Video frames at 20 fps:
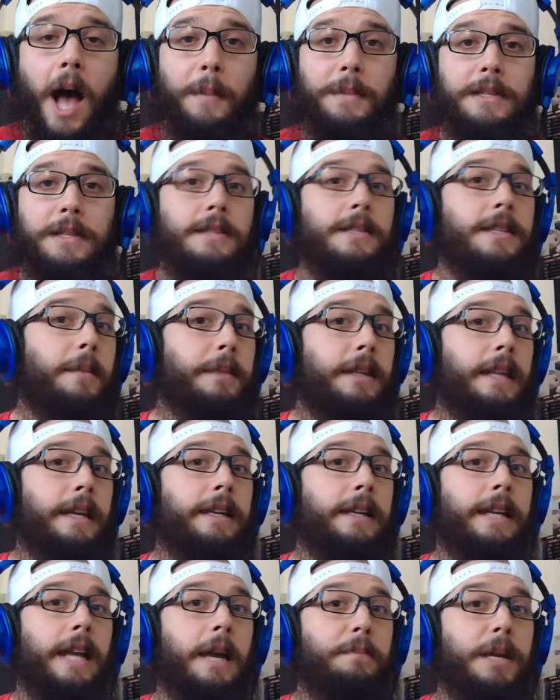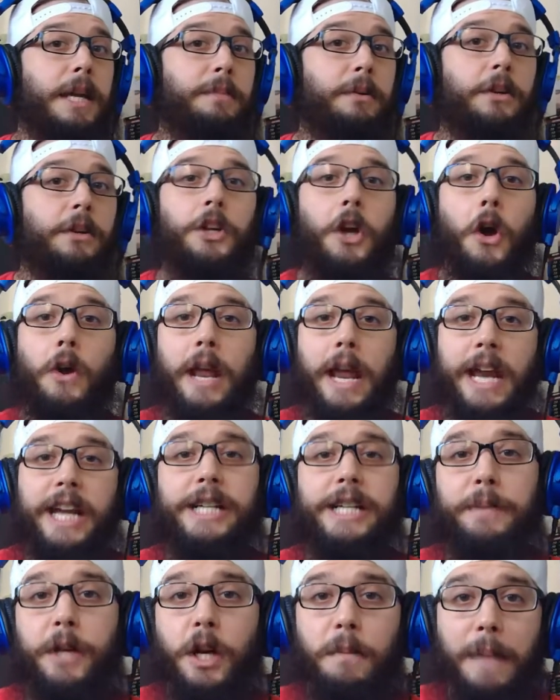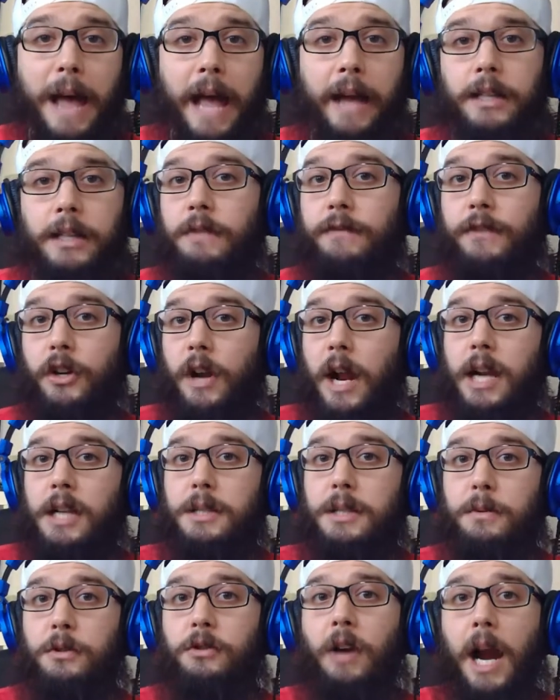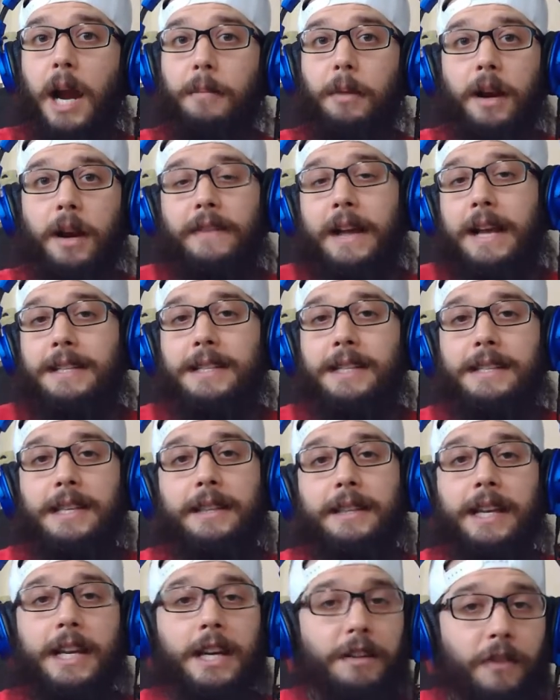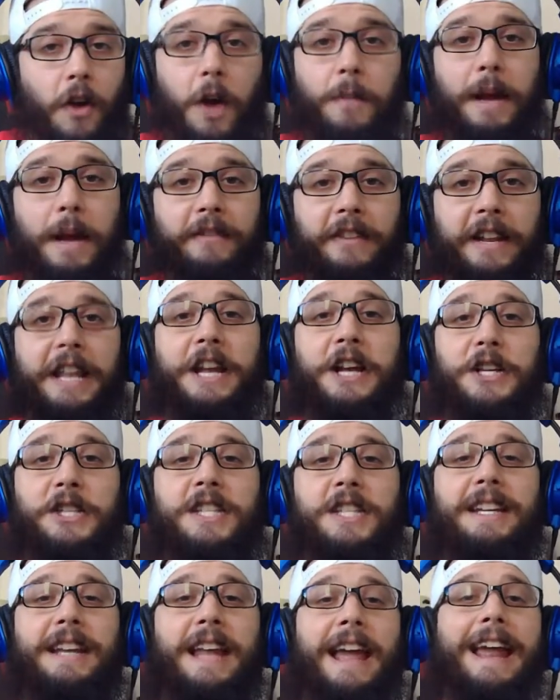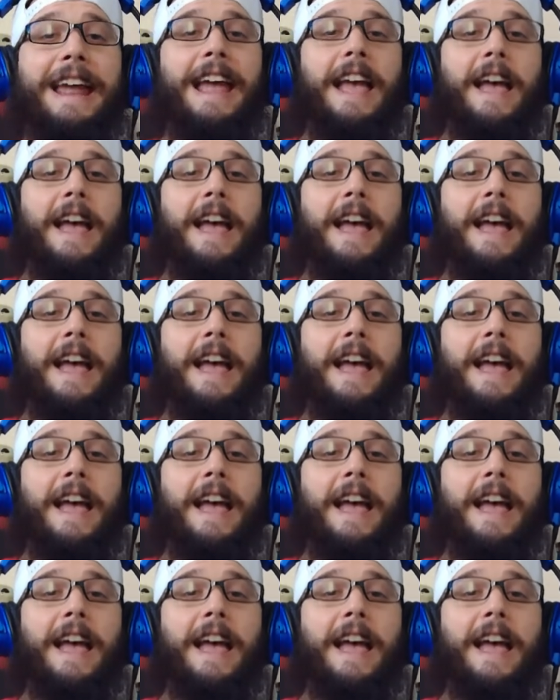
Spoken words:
Is this something that could get people to go to HBO Max if you're not a subscriber? I've asked this at the end of all my videos today.